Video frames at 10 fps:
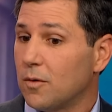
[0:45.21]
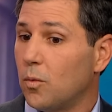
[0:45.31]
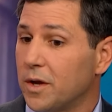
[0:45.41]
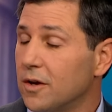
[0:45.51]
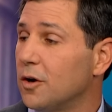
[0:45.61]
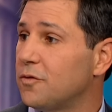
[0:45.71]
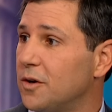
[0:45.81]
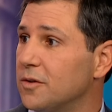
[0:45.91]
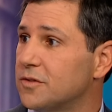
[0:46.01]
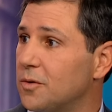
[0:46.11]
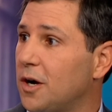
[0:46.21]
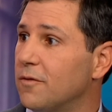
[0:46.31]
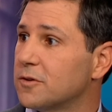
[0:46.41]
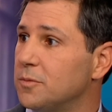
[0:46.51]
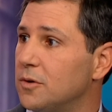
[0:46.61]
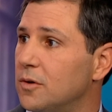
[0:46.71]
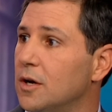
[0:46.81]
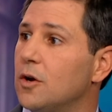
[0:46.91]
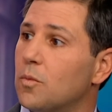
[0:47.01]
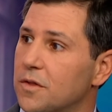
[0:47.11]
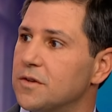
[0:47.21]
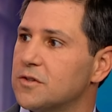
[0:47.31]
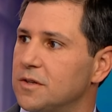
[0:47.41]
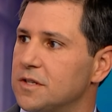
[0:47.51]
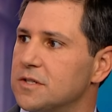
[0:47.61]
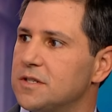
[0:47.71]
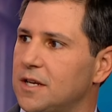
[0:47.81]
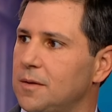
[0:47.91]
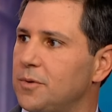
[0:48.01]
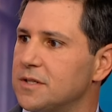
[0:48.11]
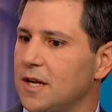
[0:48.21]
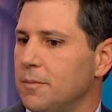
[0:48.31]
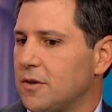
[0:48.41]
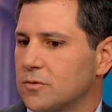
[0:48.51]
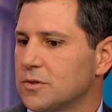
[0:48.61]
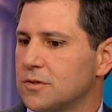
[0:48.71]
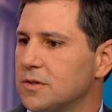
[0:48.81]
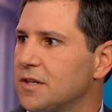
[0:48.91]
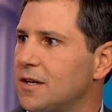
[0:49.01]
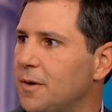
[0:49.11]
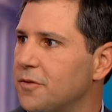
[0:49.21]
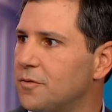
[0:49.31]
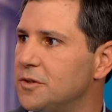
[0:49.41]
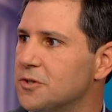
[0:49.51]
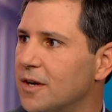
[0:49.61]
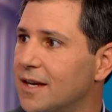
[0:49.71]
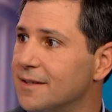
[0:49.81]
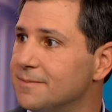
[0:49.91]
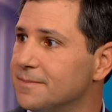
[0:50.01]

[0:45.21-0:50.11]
we all felt so comfortable with this transition taking place now because we're so excited about the future ahead.